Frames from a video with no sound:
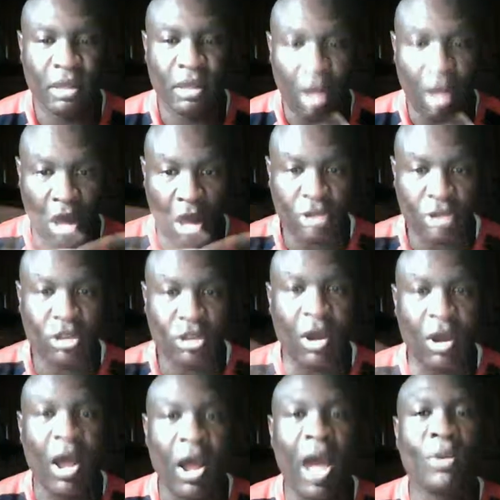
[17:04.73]
Also,
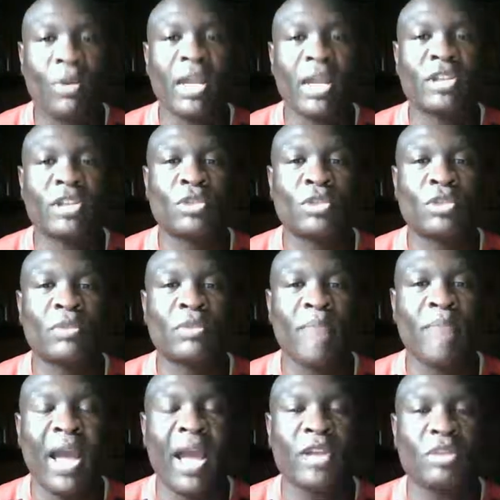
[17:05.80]
I would like to
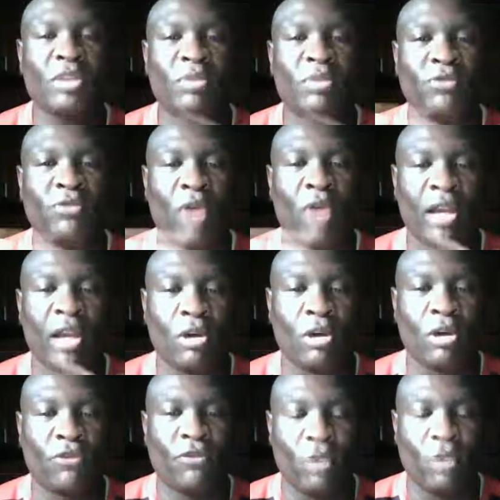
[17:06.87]
remind you before I go
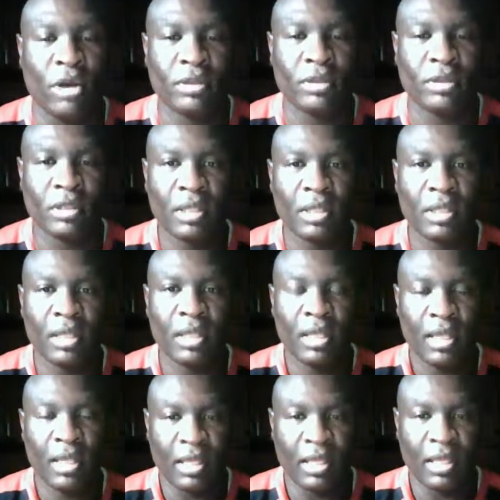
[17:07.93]
forth
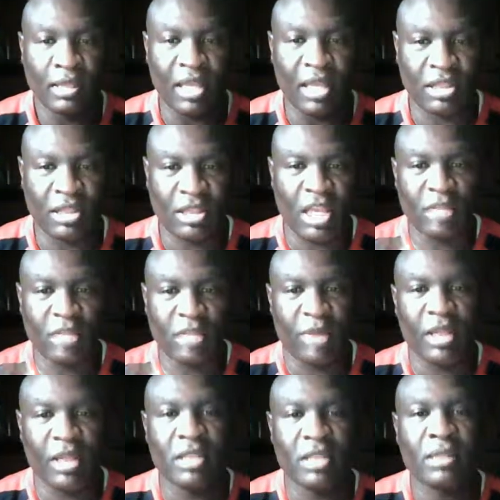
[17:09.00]
that these
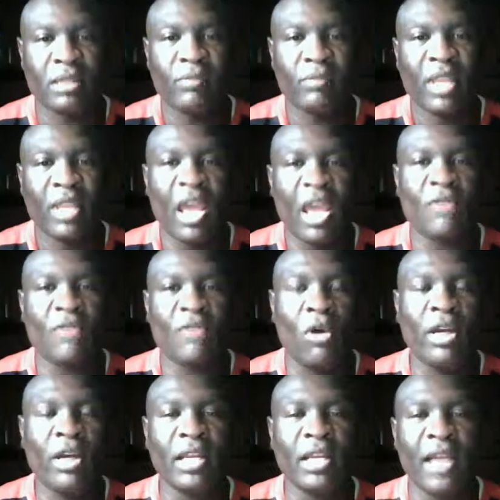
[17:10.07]
brothers have
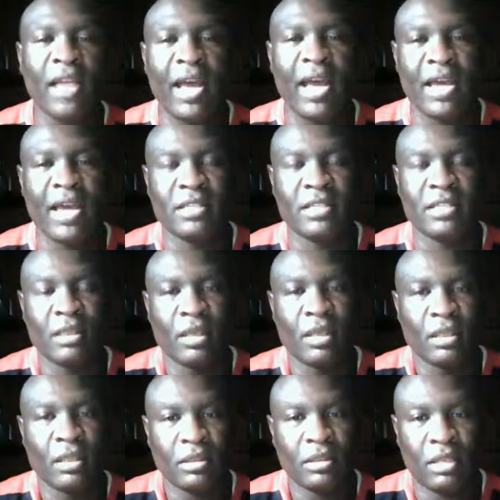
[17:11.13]
organized
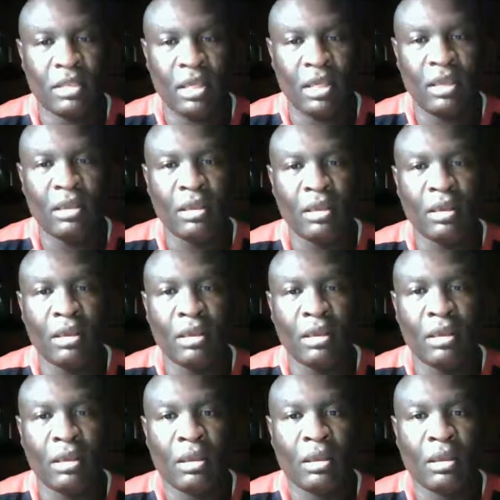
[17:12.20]
the
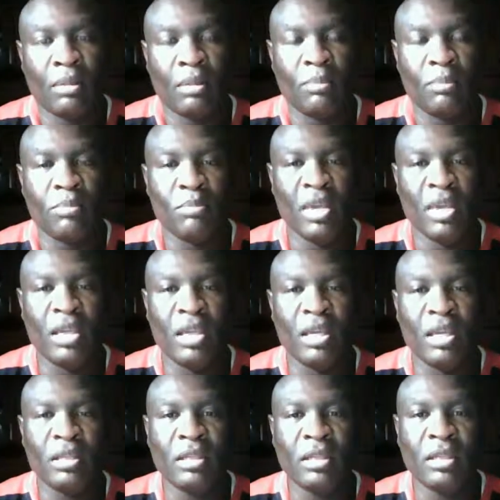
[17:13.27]

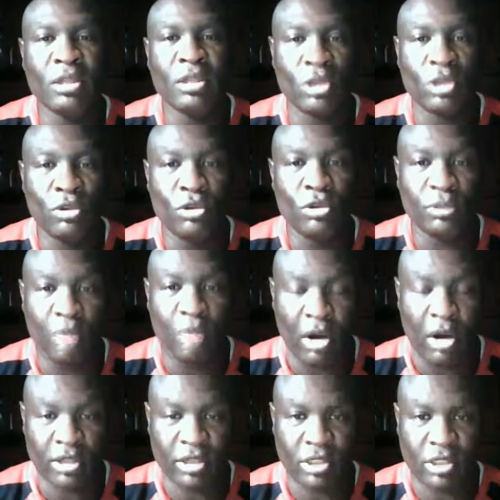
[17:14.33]
Million Youth
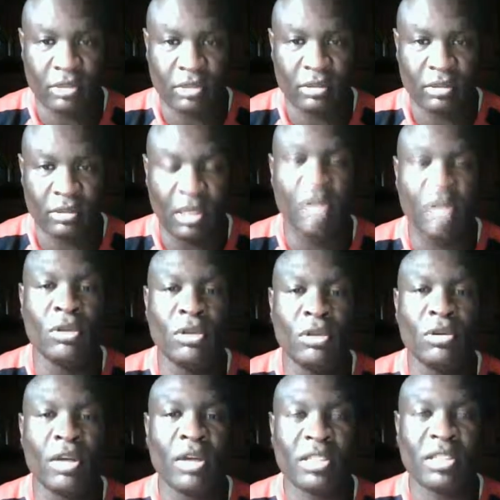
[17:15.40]
March in New
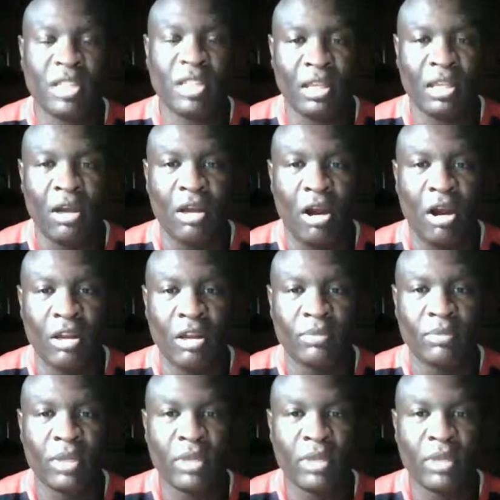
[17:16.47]
York City, Harlem,